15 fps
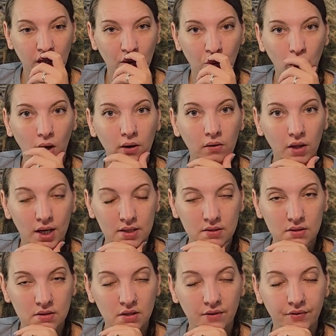water lines
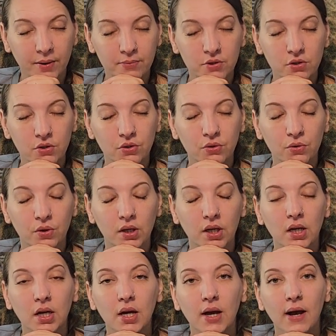and stuff up to
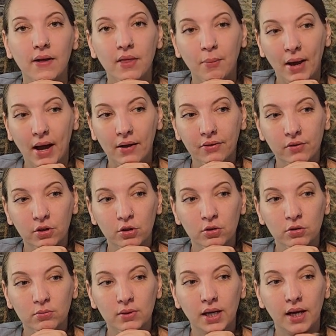the
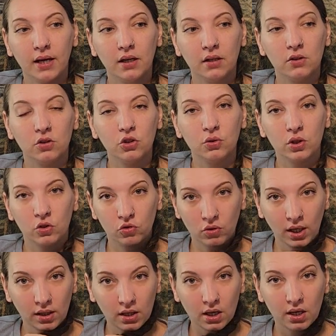bathroom and doing
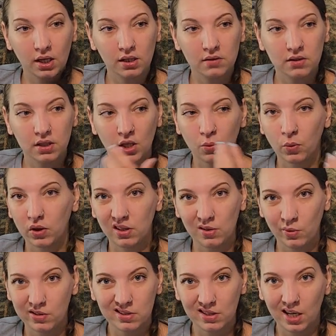drain lines, and there really
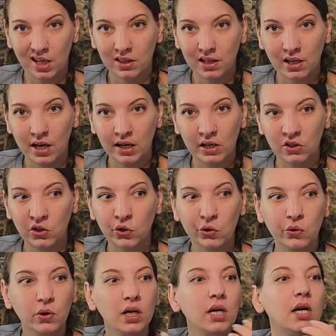wasn't anything I could
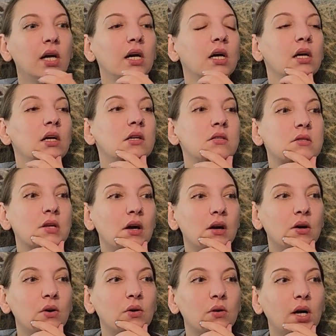do.
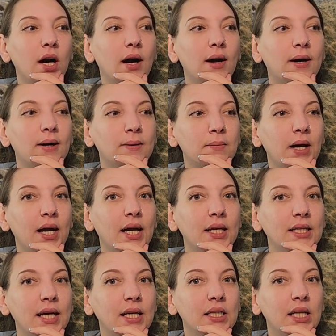So I got
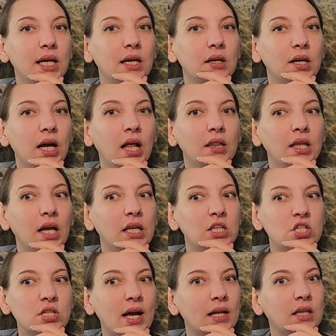down there, and they
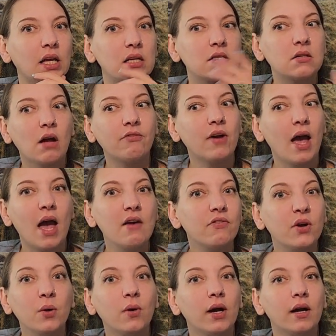just had, like, stuff
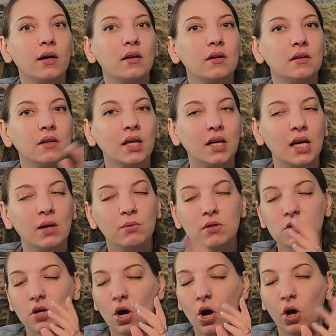everywhere. Like, it
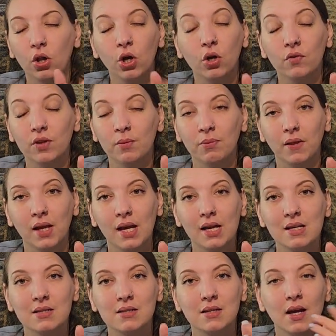was all over the
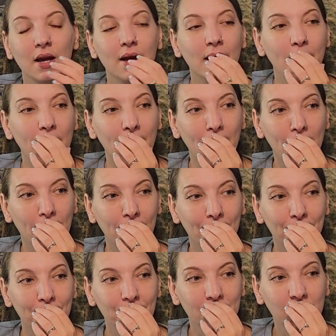place.
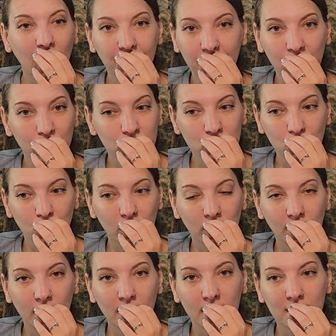Nothing was
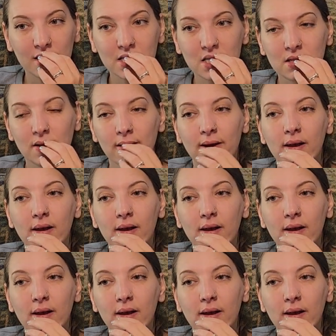organized,